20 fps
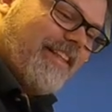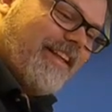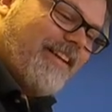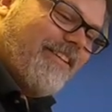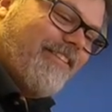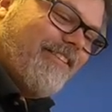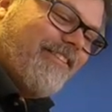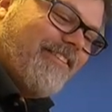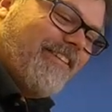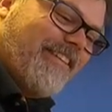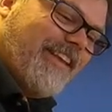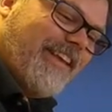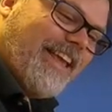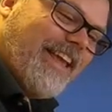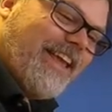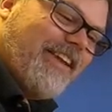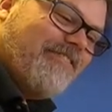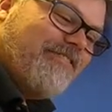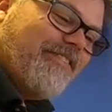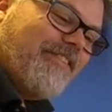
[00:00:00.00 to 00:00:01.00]
I don't know where they
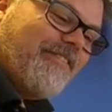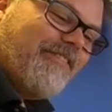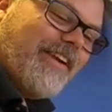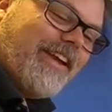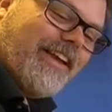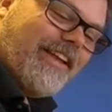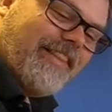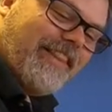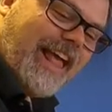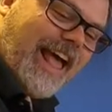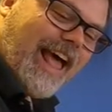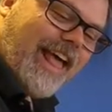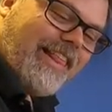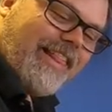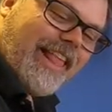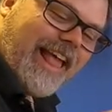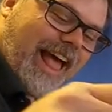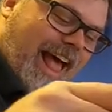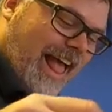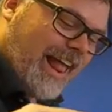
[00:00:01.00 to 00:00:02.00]
came from. I got that,
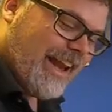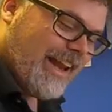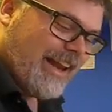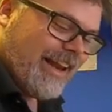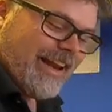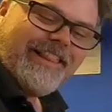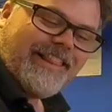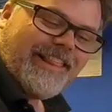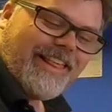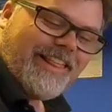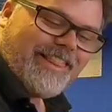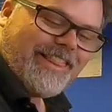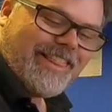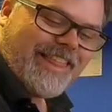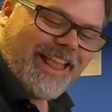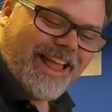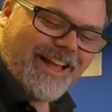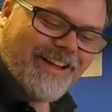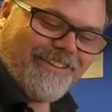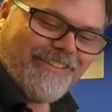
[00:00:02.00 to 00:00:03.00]
that, this
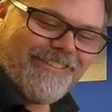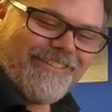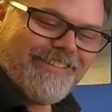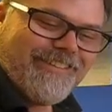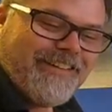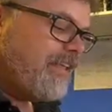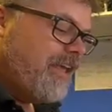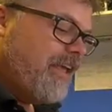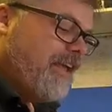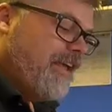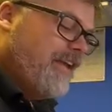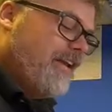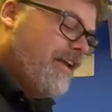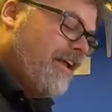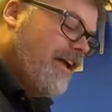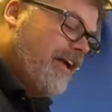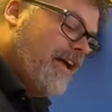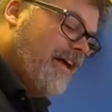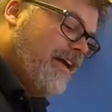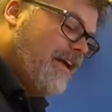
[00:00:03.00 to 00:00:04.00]
now. And,
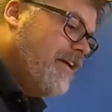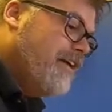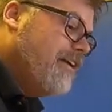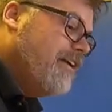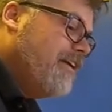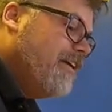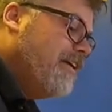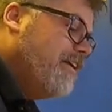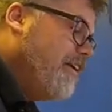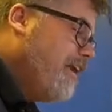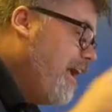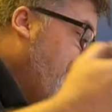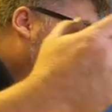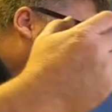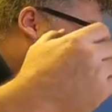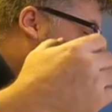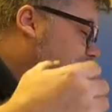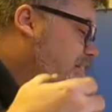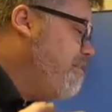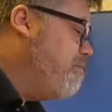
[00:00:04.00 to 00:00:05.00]
uh,
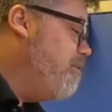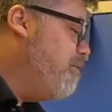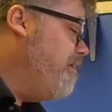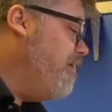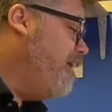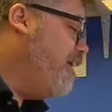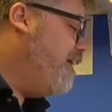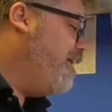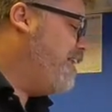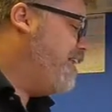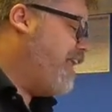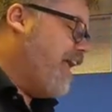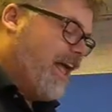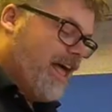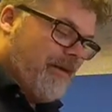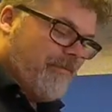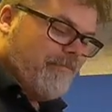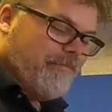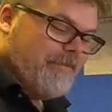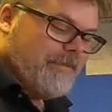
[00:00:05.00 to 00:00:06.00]
yeah, that's about it,
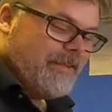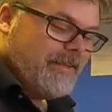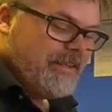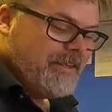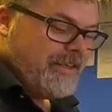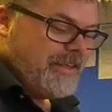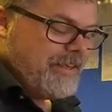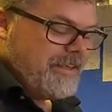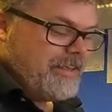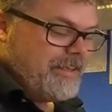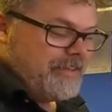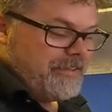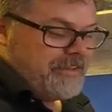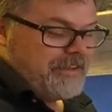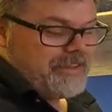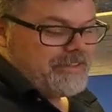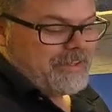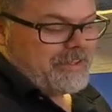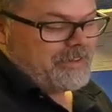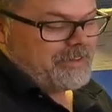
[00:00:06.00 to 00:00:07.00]
Captain. That's
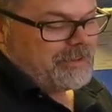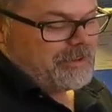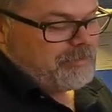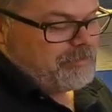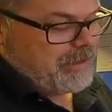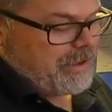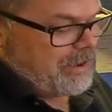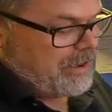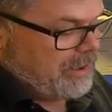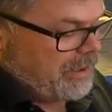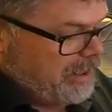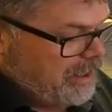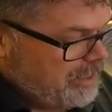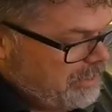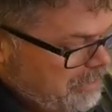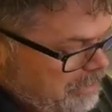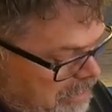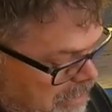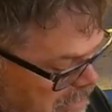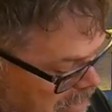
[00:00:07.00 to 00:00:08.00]
not too bad, I
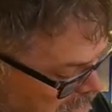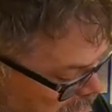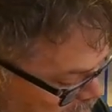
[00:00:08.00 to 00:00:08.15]
guess.